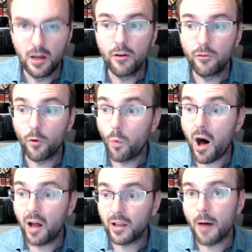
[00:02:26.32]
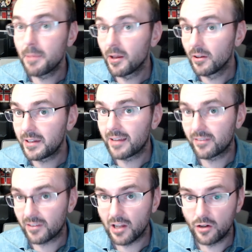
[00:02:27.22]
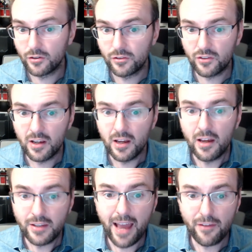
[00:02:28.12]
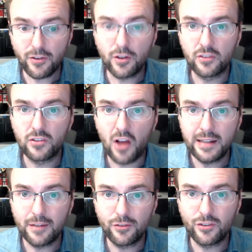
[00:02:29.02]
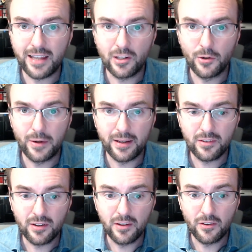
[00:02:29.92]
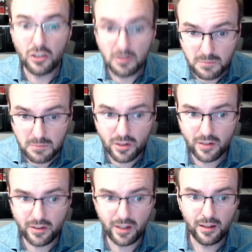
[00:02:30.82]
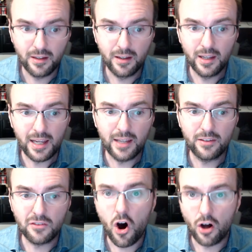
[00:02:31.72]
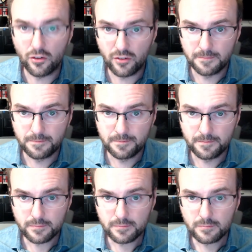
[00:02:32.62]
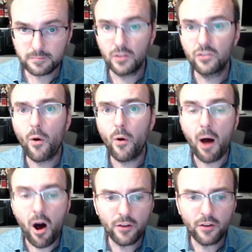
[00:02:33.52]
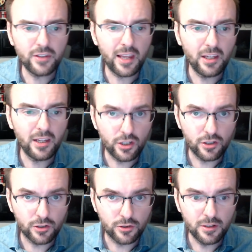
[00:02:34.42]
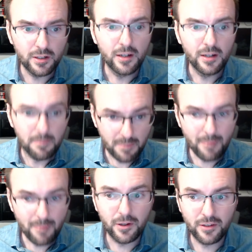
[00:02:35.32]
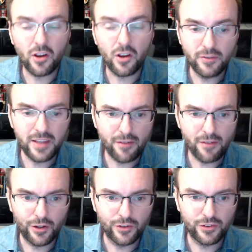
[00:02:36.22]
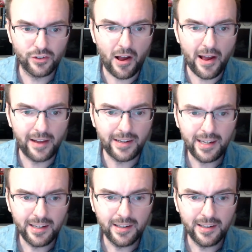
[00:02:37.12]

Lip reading: For while our building is closed, the Ethical Society of St. Louis, the community, is not. So I'm asking you, members of the Ethical Society,